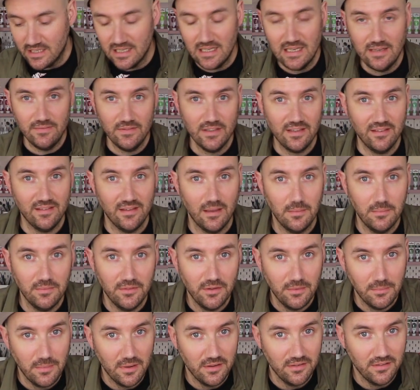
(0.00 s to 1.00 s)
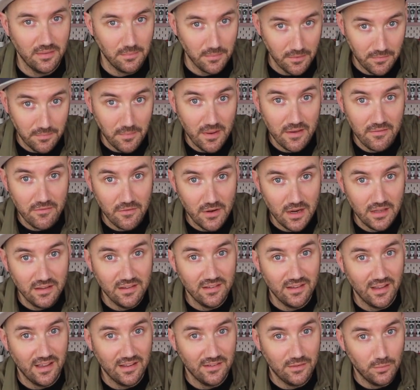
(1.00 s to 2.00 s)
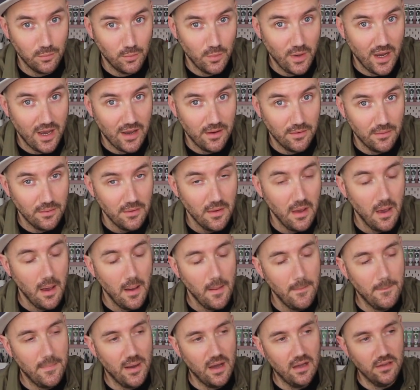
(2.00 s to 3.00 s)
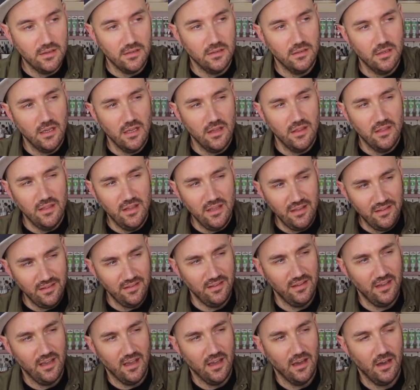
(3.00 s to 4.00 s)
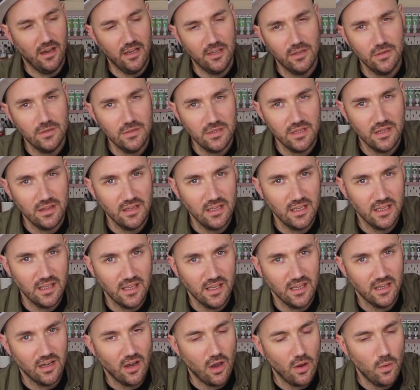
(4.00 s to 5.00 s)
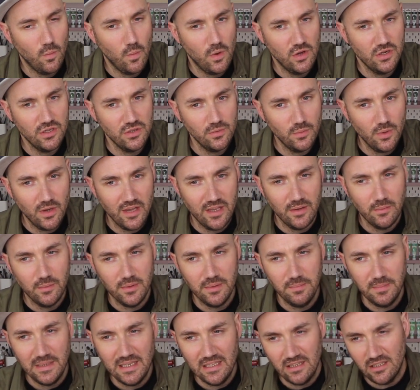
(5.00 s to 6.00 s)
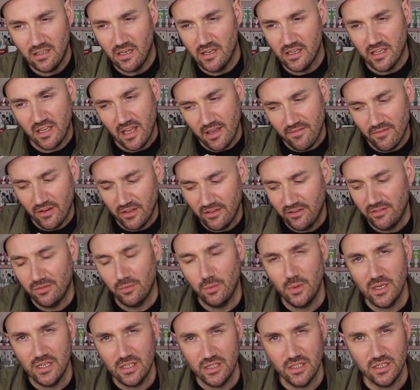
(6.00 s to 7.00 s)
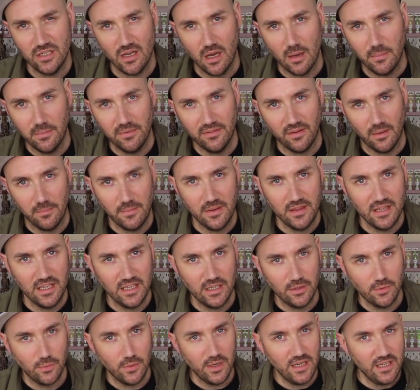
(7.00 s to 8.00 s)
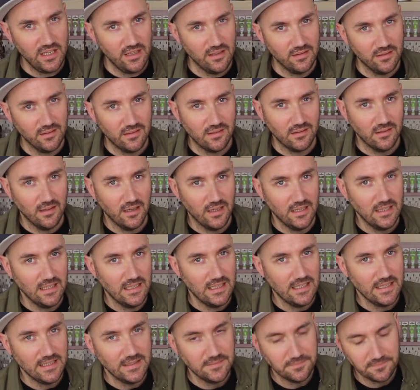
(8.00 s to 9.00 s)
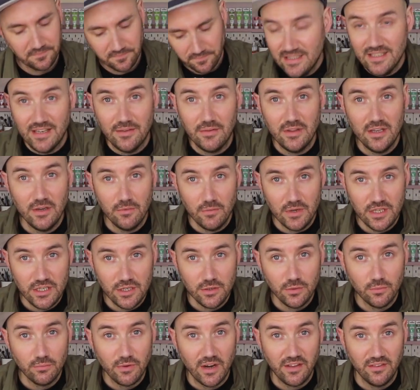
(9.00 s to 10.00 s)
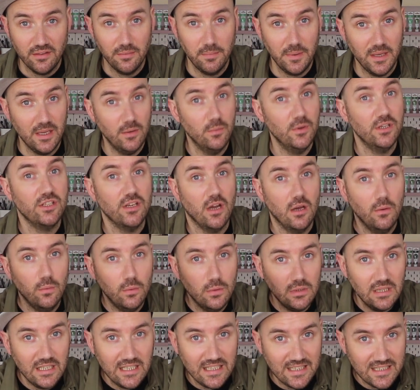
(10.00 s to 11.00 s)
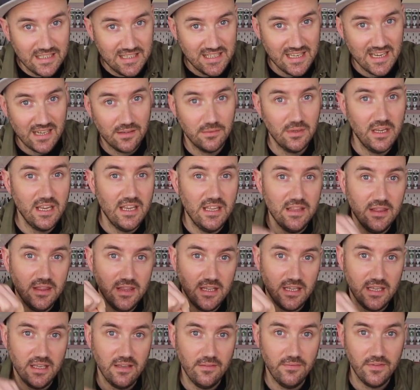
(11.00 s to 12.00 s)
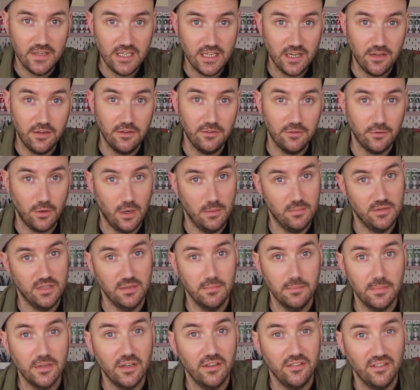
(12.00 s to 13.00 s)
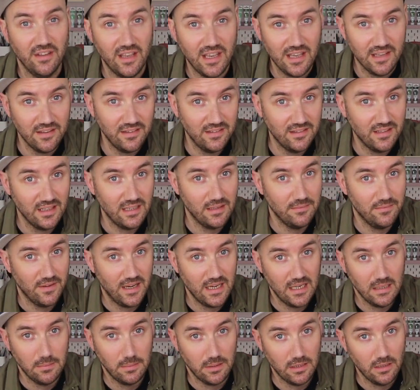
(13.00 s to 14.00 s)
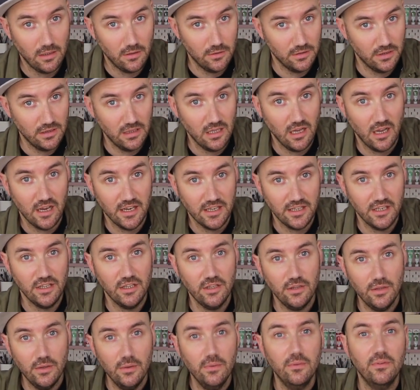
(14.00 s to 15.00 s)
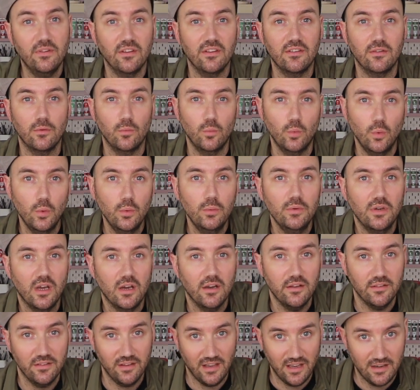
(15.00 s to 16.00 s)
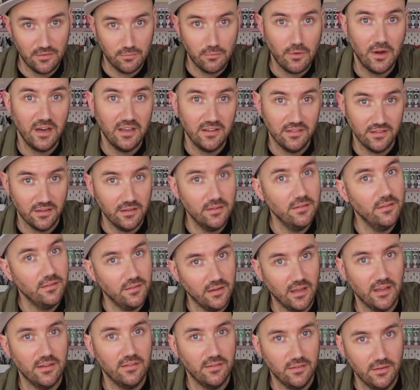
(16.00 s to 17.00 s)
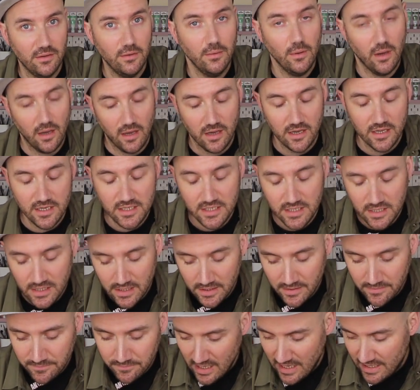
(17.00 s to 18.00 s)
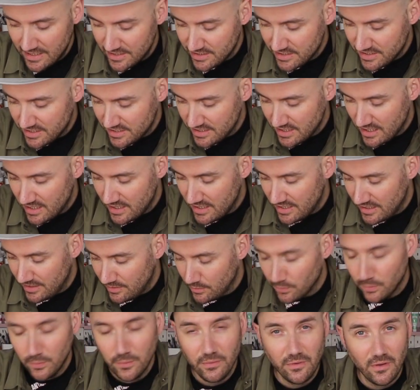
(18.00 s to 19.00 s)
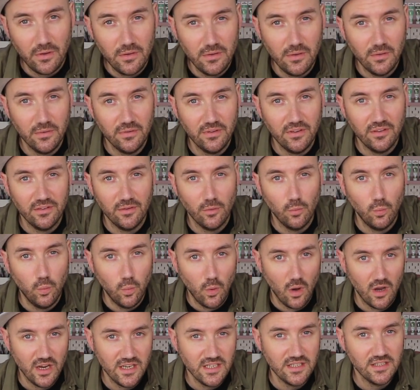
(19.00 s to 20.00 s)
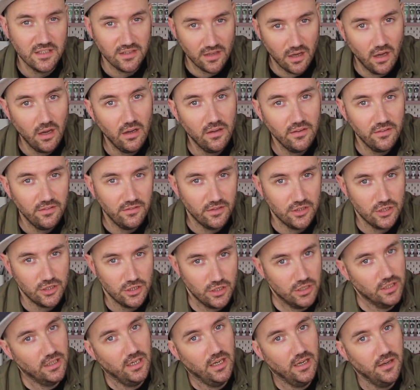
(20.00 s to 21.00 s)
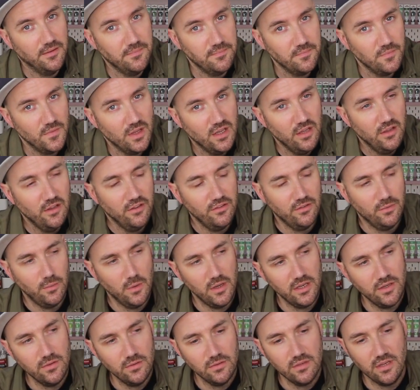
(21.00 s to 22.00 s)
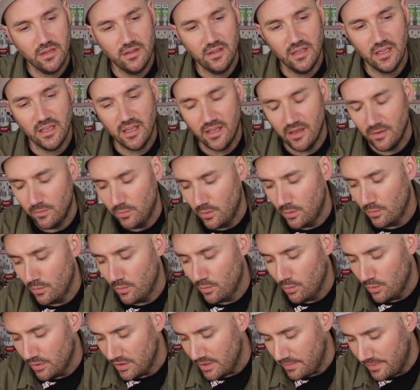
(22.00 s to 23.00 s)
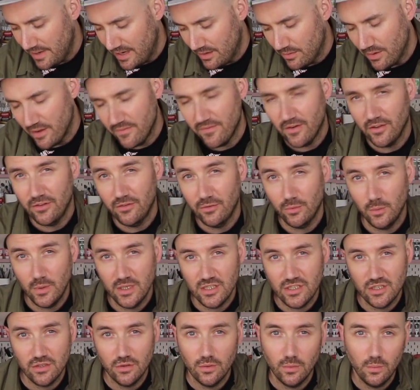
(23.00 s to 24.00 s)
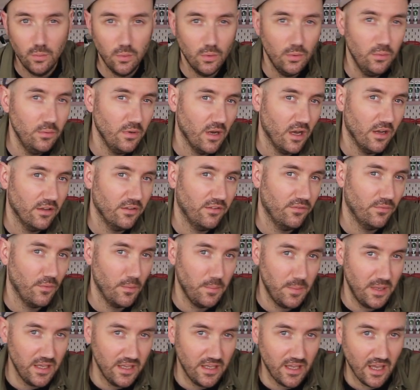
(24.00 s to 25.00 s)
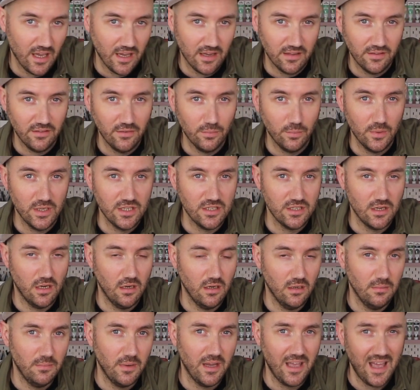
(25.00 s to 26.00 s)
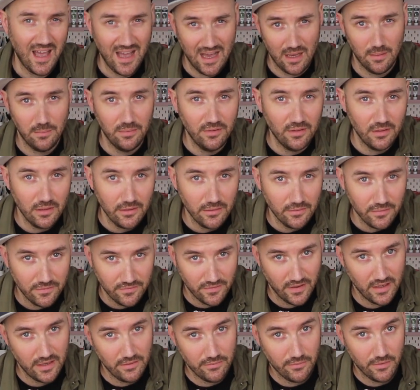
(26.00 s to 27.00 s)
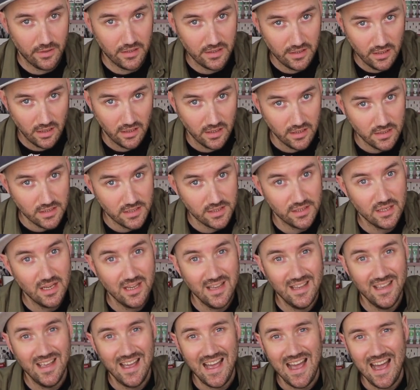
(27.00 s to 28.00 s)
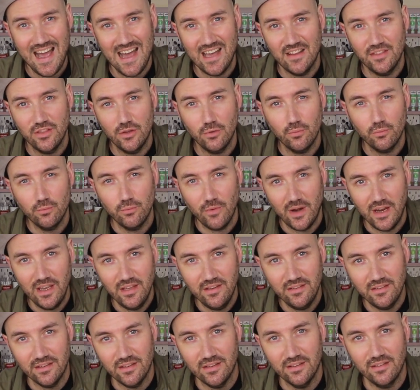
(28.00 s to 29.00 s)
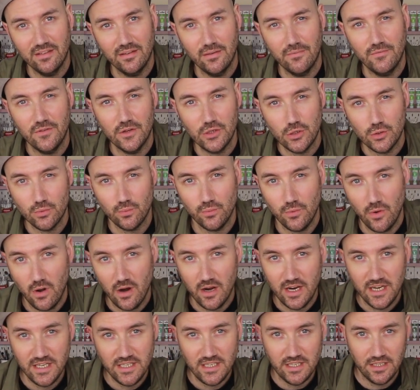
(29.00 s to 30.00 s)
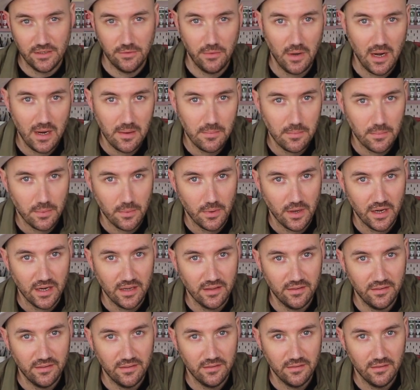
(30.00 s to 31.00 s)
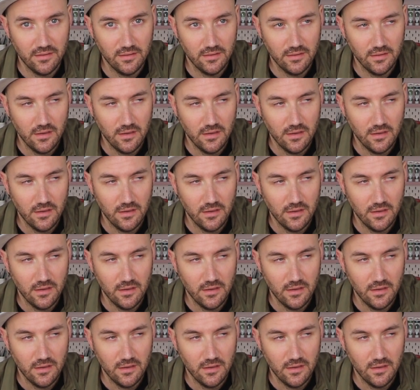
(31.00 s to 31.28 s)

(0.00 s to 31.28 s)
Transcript: delivered some to some of my friends as well. But this year I got to thinking, I wonder what it would be like if I switched up some of the ingredients slightly. Now, the original recipe, which I will link down in the video description because it is still available online, uses walnuts and raisins, as you heard, and it also uses white caster sugar. So I got to thinking, well, what about if I switched the walnuts for pecans, which are my absolute favourite nuts, and the raisins for dried cranberries?